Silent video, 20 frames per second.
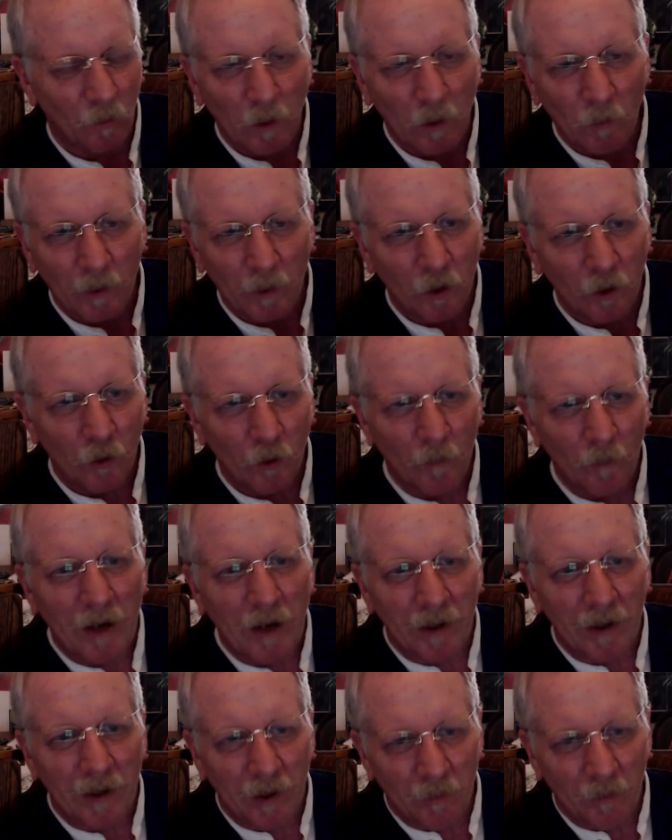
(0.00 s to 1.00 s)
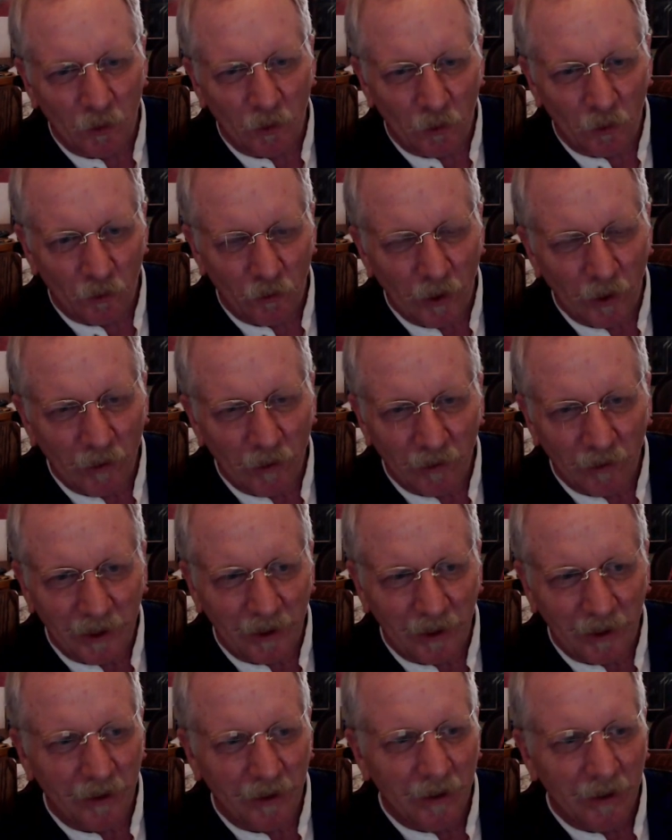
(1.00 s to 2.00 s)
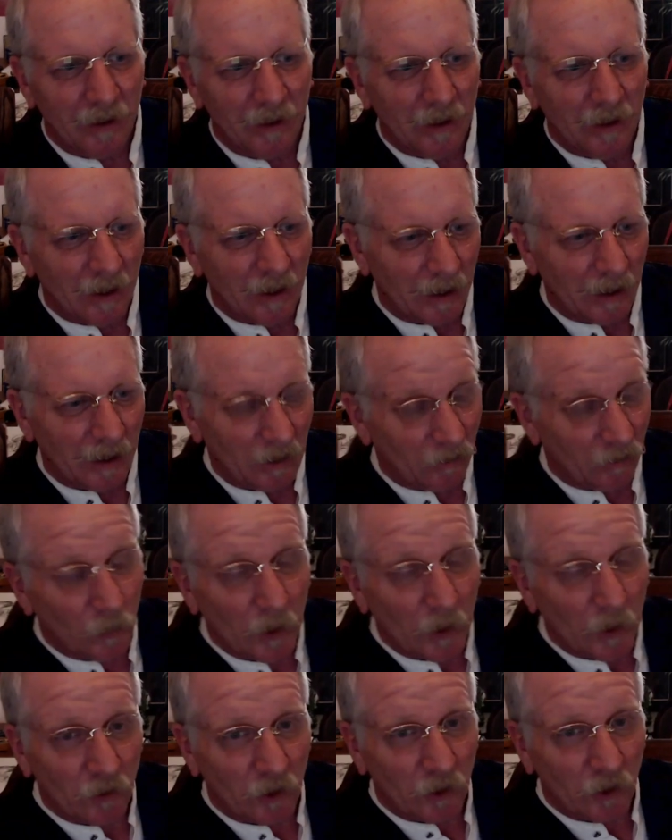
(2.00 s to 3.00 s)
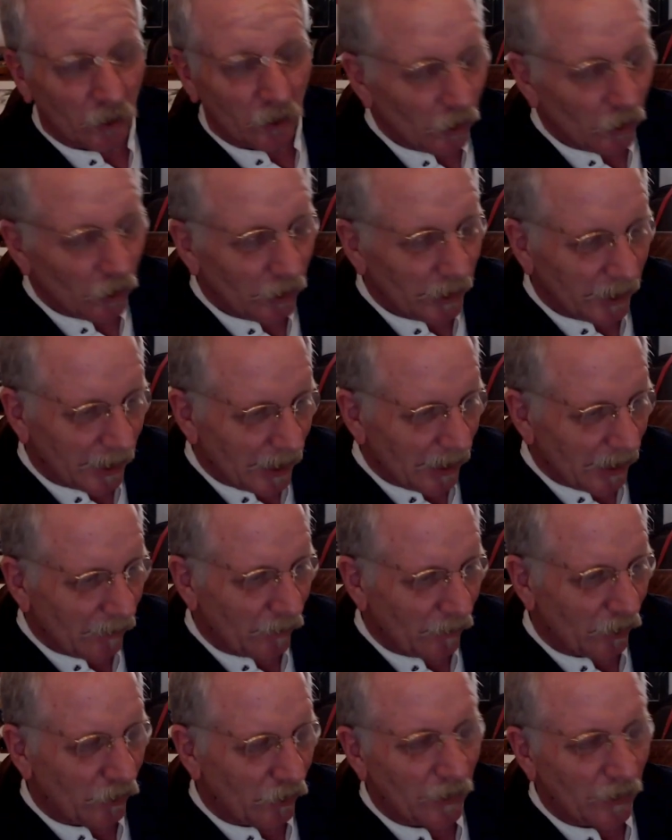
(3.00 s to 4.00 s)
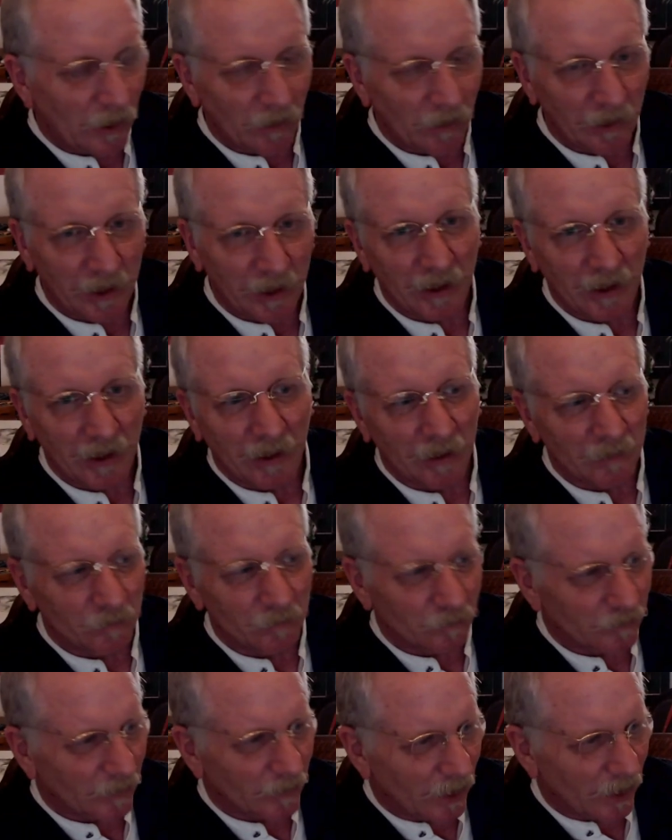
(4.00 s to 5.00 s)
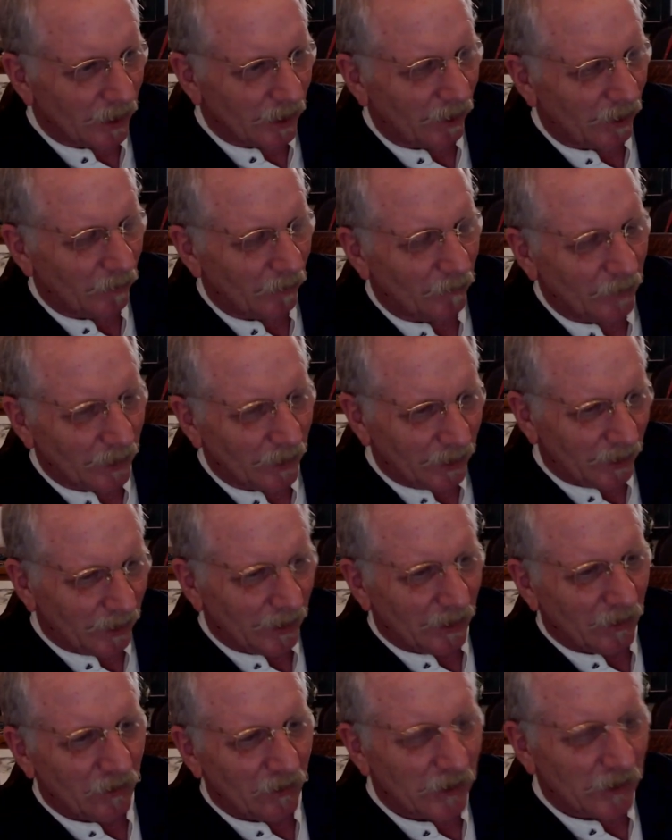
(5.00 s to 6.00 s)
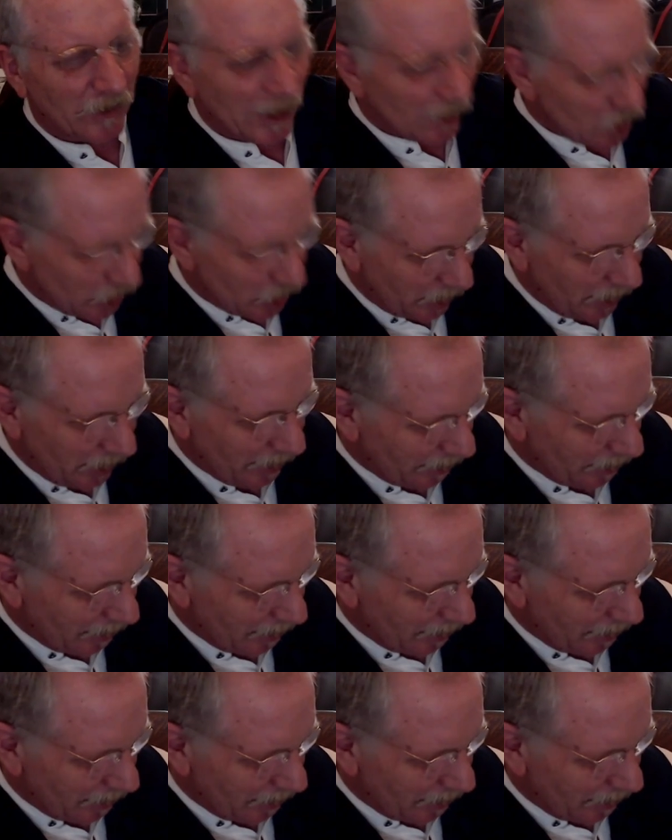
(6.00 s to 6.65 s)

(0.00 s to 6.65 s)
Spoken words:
we know about him is fairly, especially his early life, is fairly sketchy.